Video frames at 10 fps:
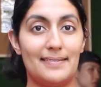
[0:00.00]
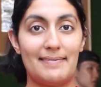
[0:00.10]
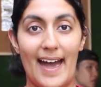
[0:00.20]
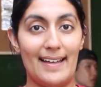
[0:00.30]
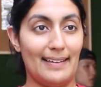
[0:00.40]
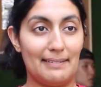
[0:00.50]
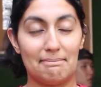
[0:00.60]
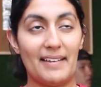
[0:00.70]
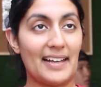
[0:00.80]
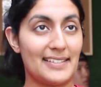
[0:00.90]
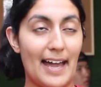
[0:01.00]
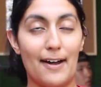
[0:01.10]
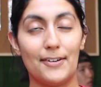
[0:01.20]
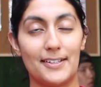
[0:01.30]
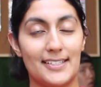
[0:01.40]
that next
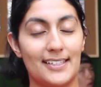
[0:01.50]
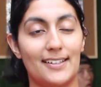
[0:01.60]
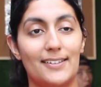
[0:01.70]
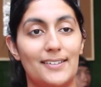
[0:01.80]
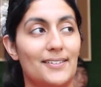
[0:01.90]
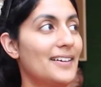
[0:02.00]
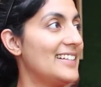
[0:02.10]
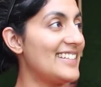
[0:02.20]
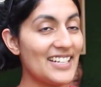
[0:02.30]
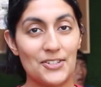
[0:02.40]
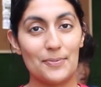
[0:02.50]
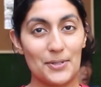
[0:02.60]
hour to go on a day trip,